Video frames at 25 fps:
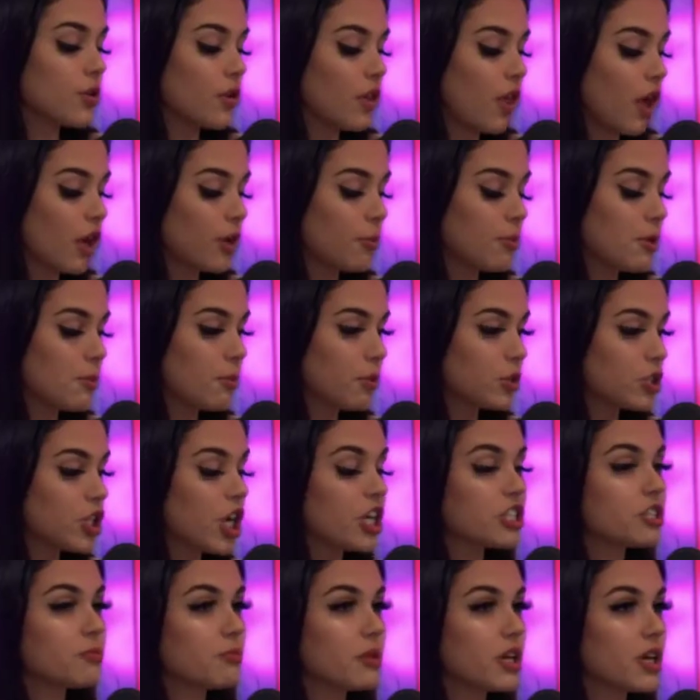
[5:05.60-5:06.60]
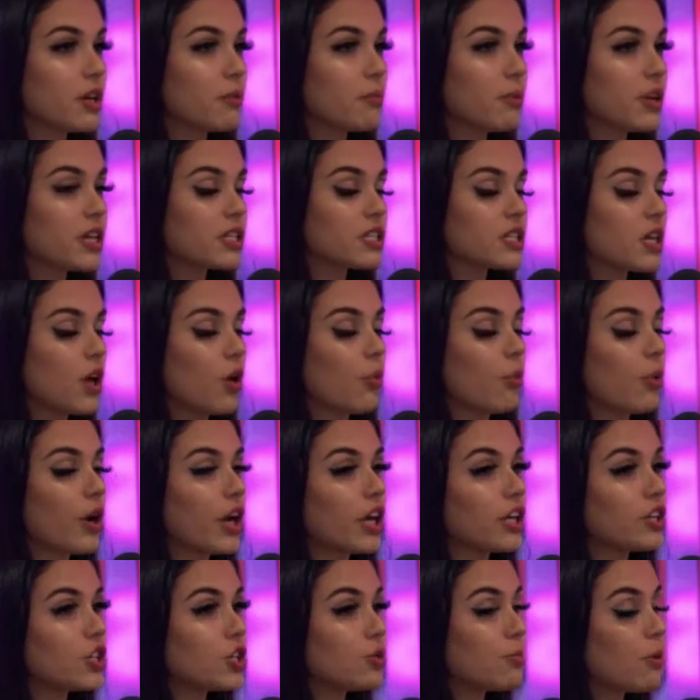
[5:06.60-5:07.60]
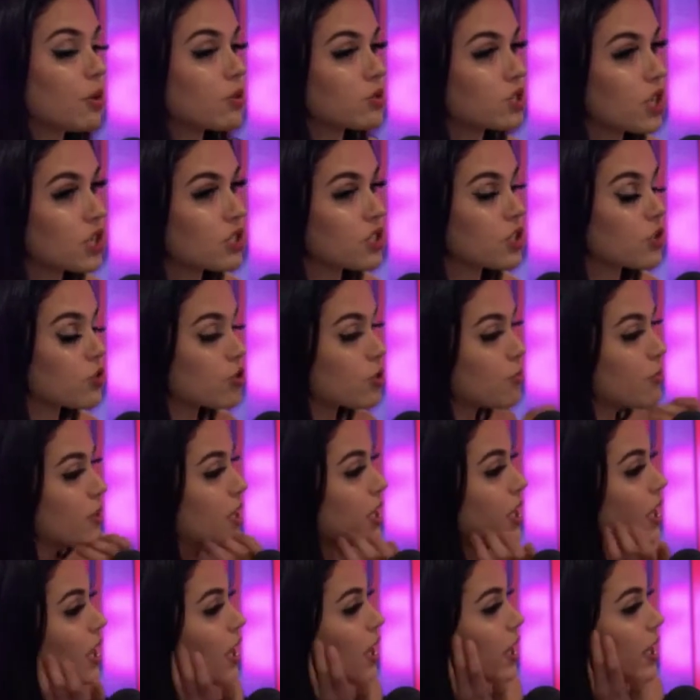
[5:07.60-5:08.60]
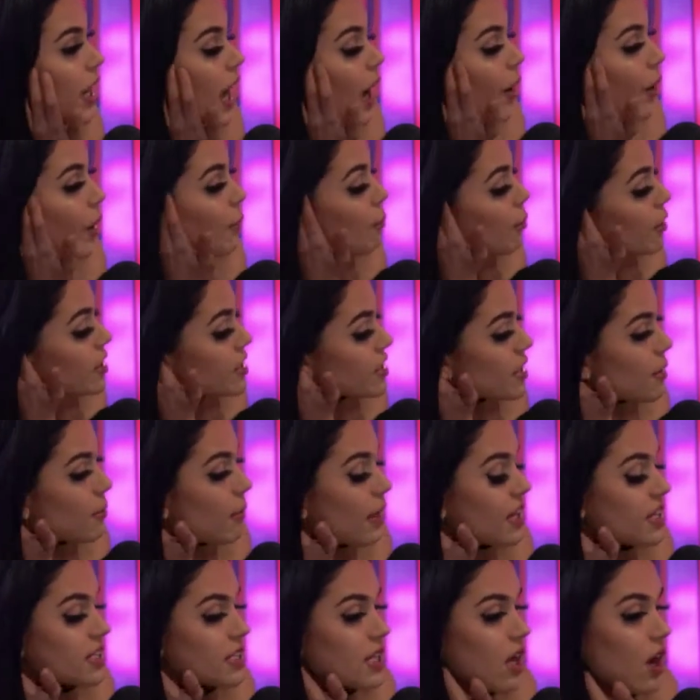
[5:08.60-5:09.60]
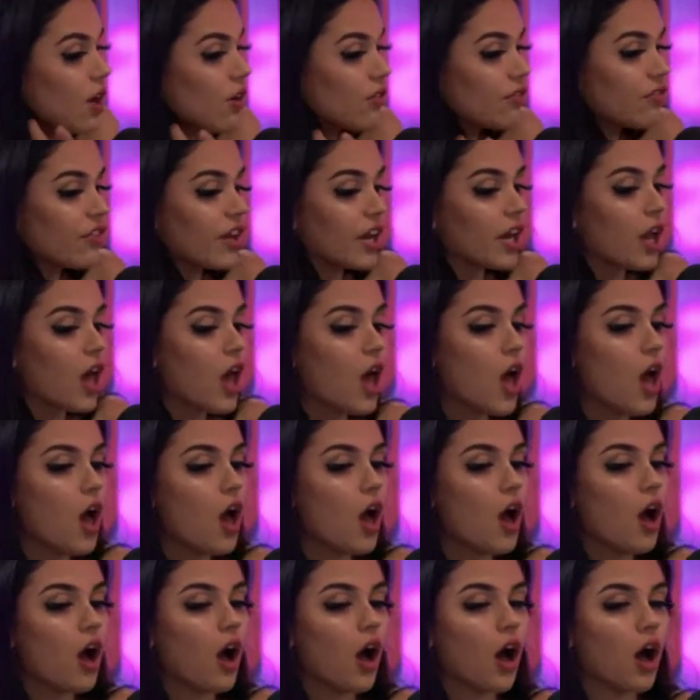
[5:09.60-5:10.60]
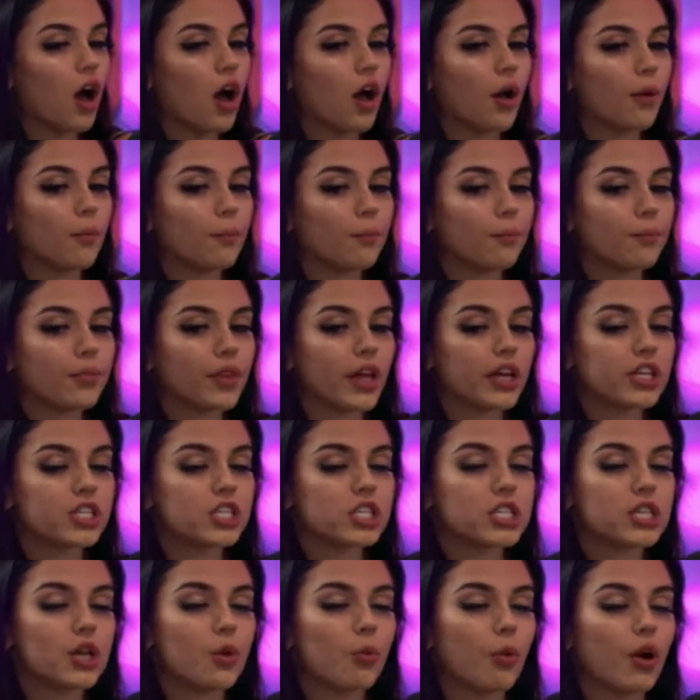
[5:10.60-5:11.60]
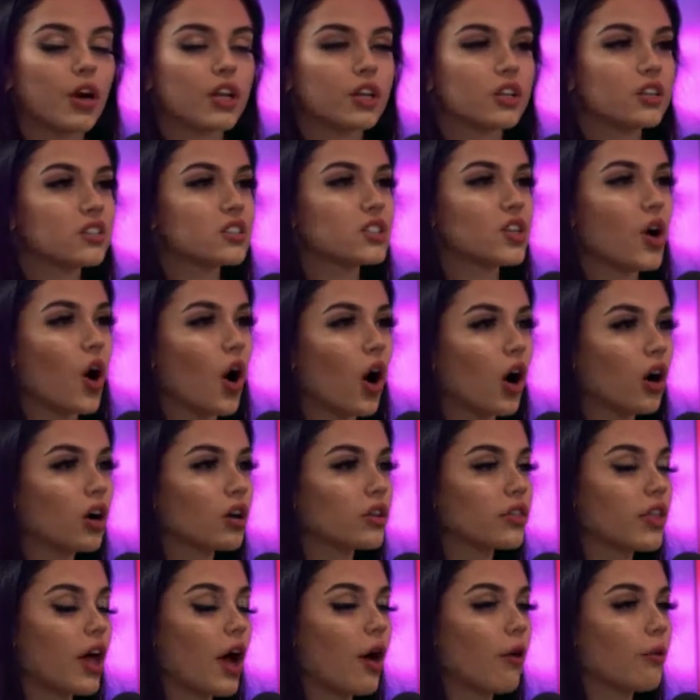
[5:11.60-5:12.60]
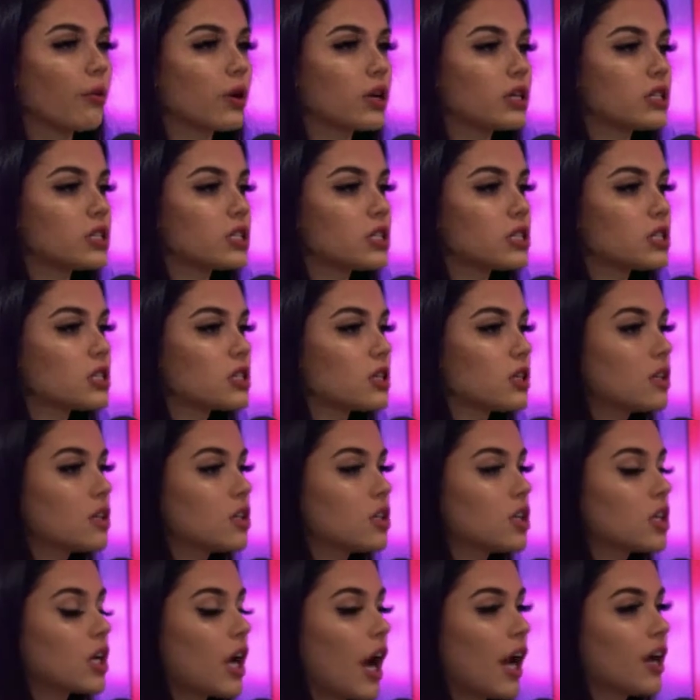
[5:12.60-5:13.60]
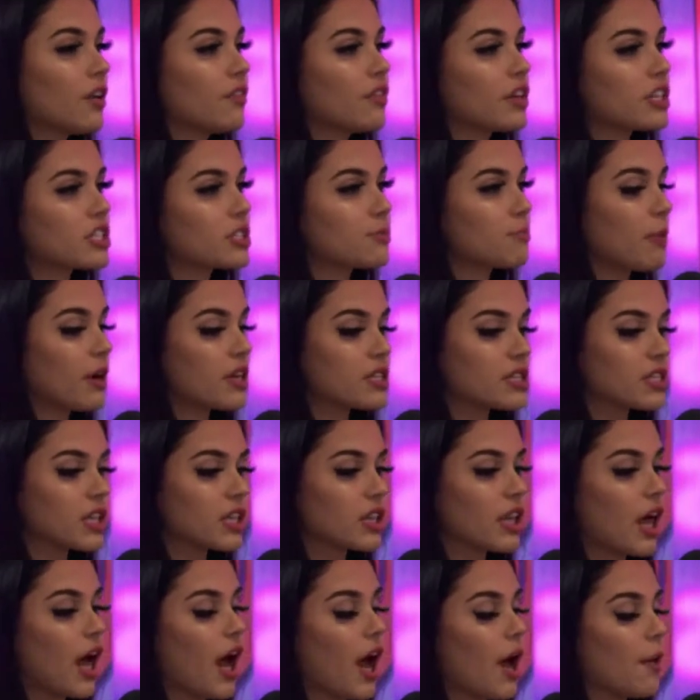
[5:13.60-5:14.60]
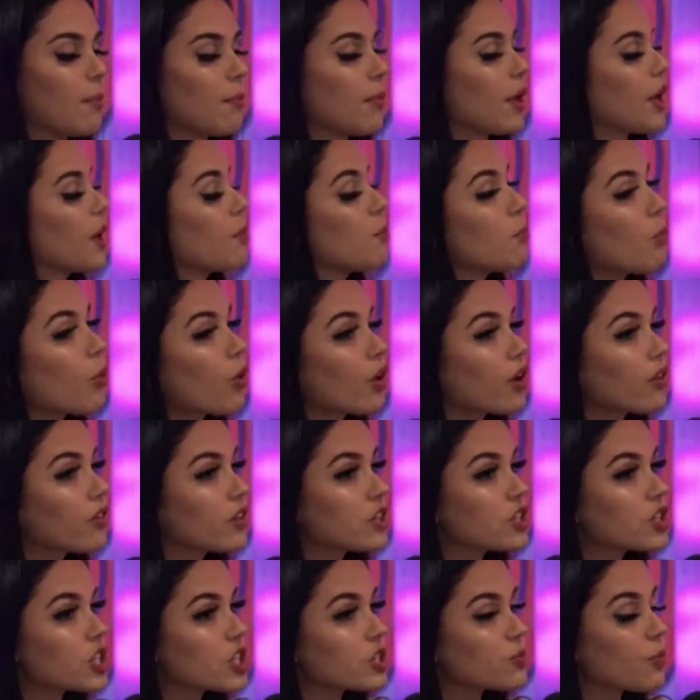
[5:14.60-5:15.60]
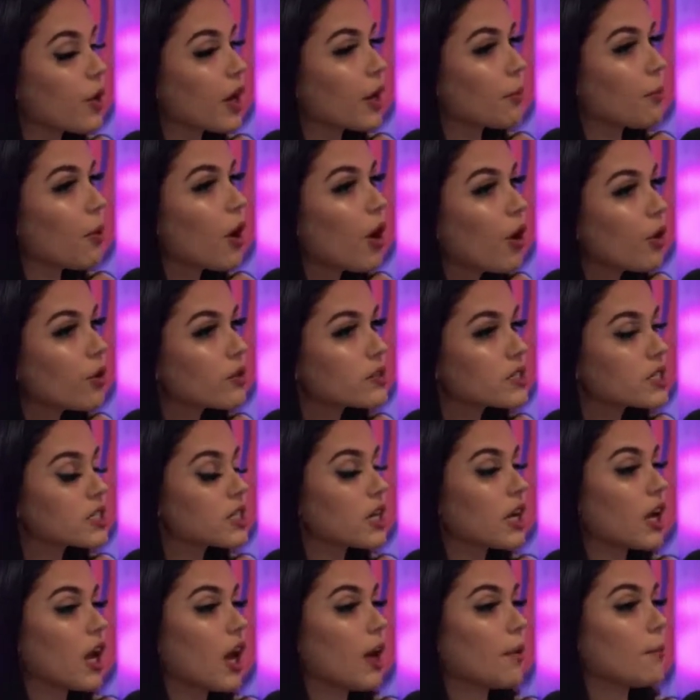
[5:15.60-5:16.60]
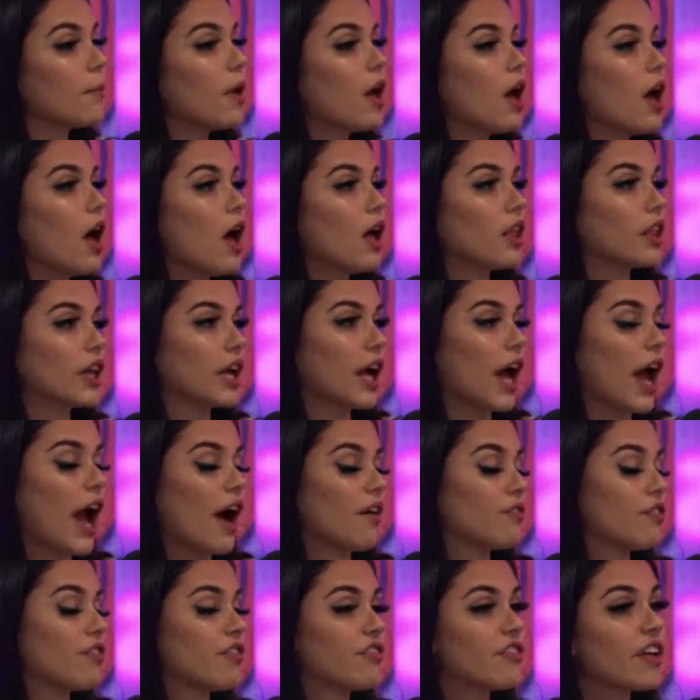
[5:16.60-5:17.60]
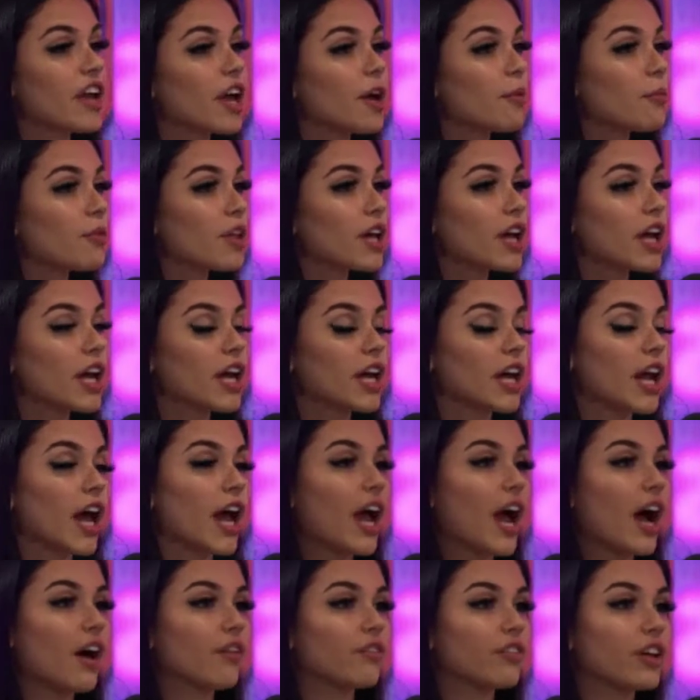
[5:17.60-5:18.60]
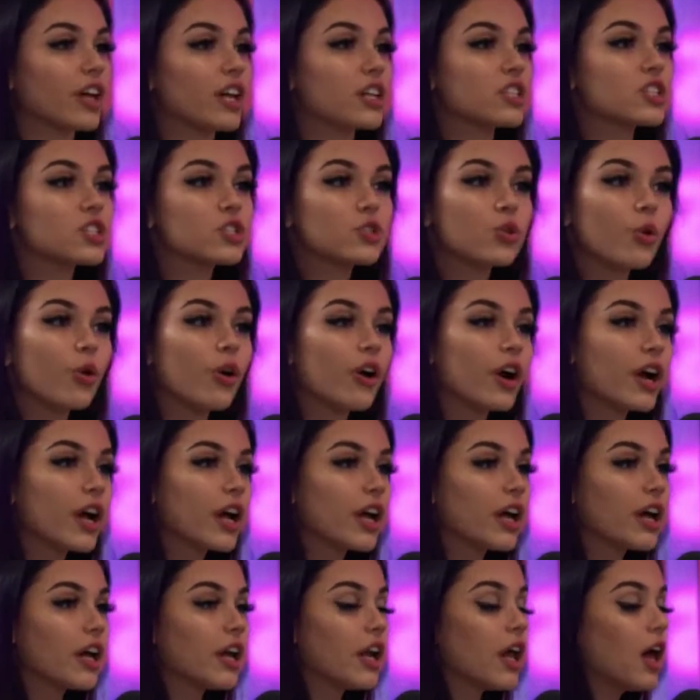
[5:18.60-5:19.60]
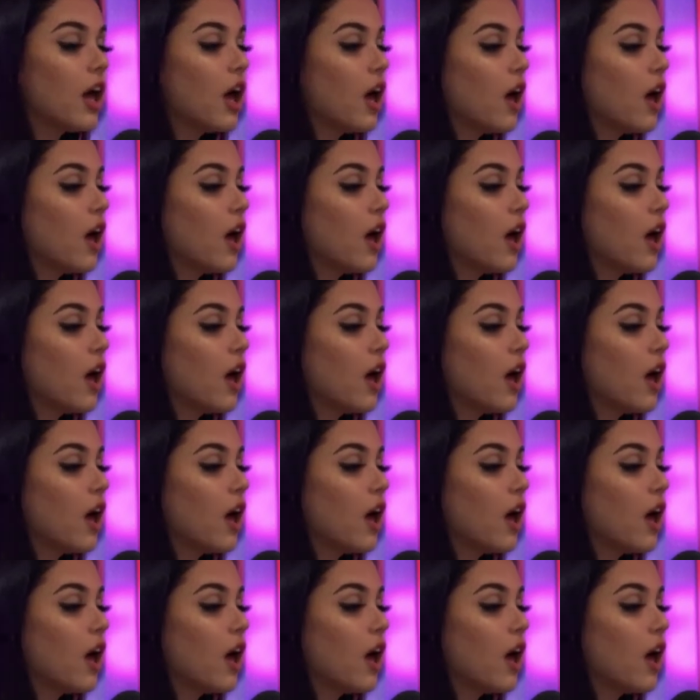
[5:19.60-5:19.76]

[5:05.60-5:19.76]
a lot of people judge me based on what I do post on social media and how I present myself. And I just like wanted a song that was kind of expressing that I'm like more than just what I post, and I'm like I have a family and I have like a story, and